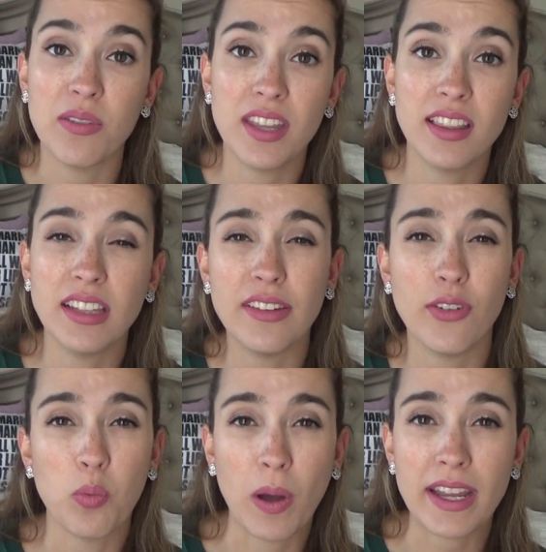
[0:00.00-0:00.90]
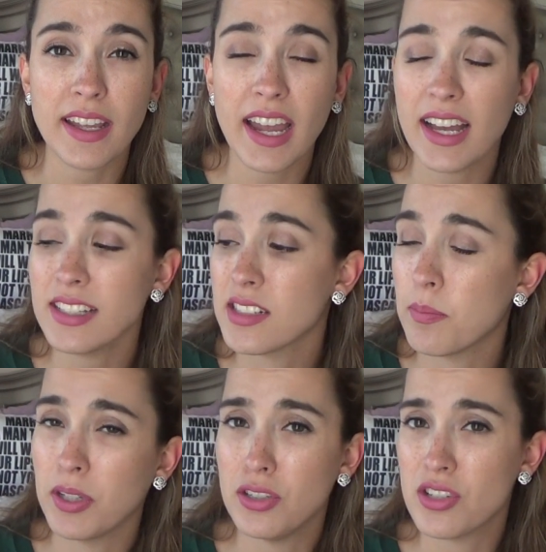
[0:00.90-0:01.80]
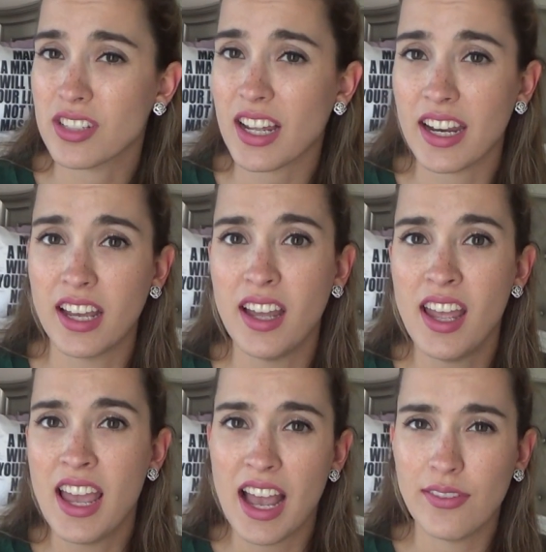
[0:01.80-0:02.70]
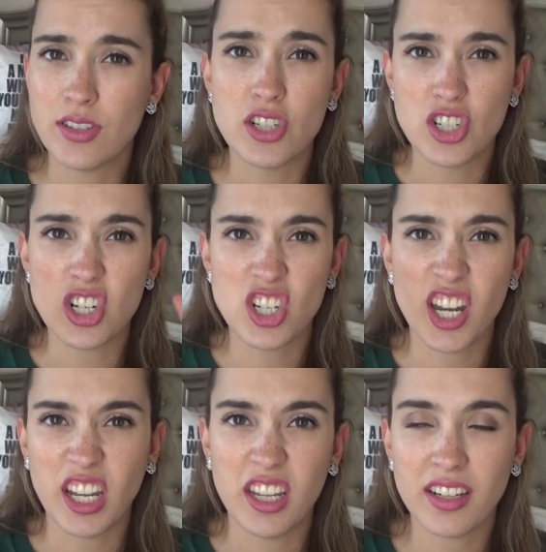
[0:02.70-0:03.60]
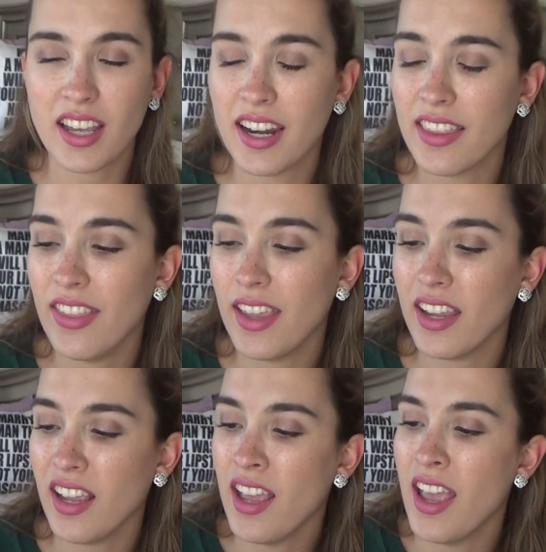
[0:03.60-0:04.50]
and then leave a white cast, but you just kind of have to zhuzh it in kind of thing.